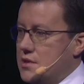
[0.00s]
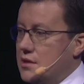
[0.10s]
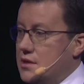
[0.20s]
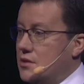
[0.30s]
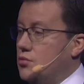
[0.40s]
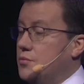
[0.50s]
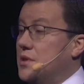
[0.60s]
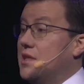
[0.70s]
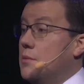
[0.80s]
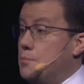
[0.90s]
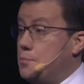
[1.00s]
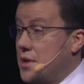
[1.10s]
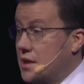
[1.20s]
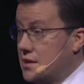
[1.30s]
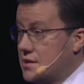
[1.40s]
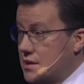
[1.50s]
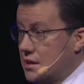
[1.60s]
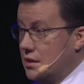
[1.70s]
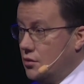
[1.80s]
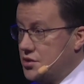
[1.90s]
and that would be the biggest
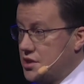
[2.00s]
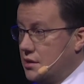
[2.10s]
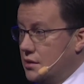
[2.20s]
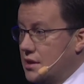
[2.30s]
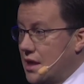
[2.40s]
technological